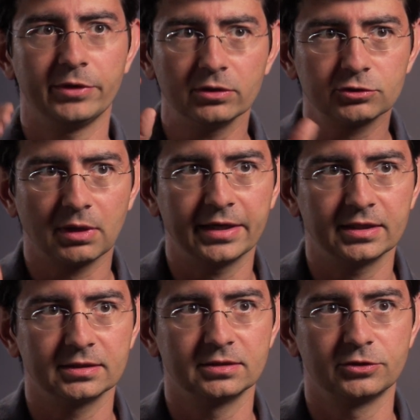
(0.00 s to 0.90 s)
We all try
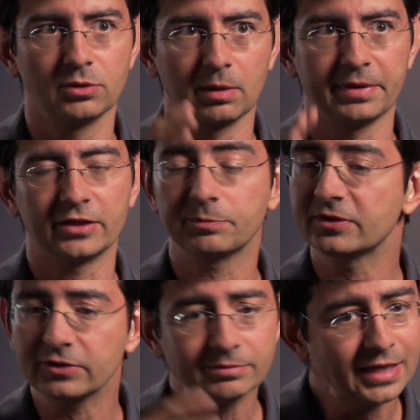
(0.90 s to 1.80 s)
to do our best,
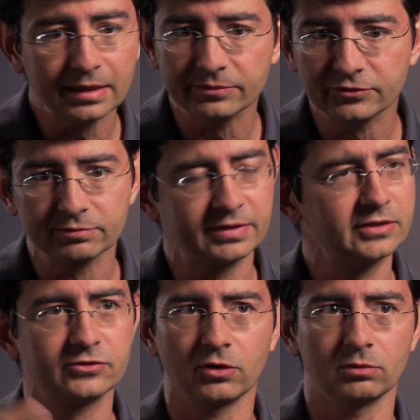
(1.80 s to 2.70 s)
but sometimes
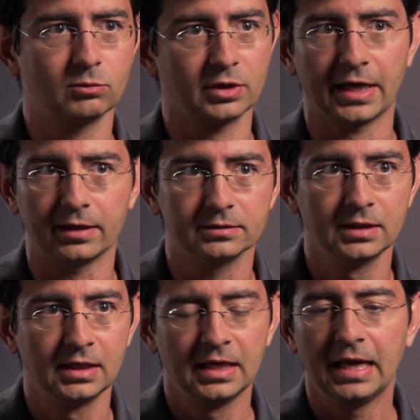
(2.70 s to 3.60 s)
things don't work out.
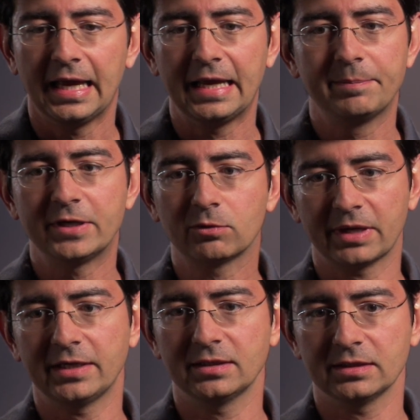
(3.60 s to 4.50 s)
It'd be
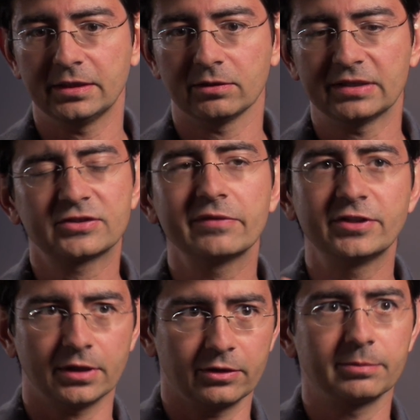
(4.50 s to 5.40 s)
great, you know, let's give
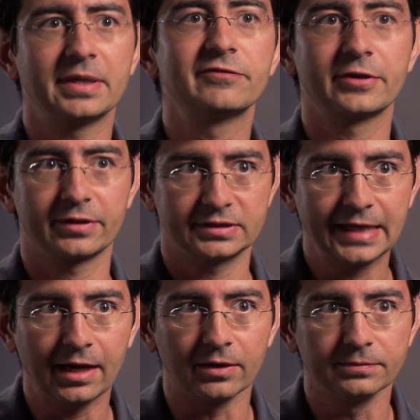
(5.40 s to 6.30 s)
each other the benefit of the
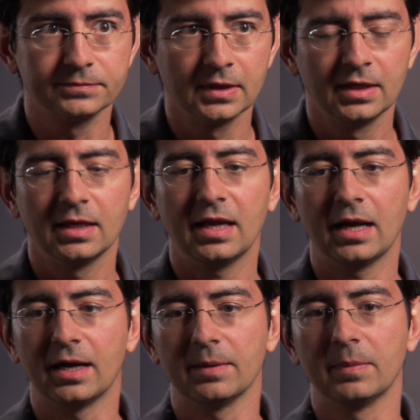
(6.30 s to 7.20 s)
doubt.
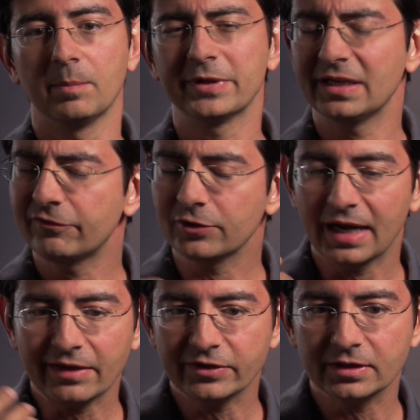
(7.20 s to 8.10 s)
But if you're
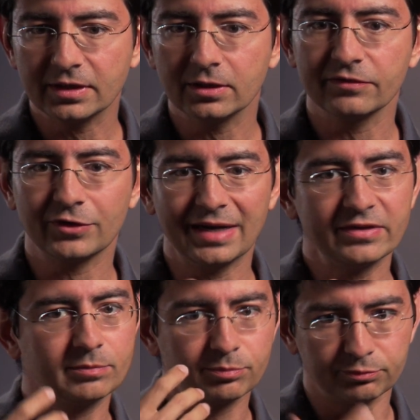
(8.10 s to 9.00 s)
having, you know, if you're
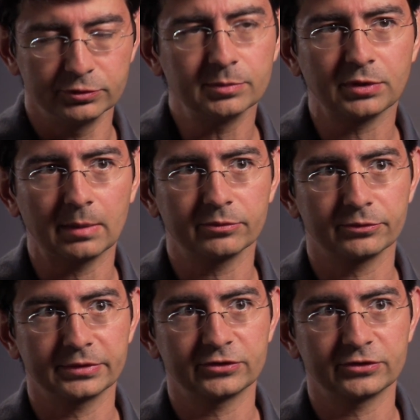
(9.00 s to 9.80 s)
having real problems with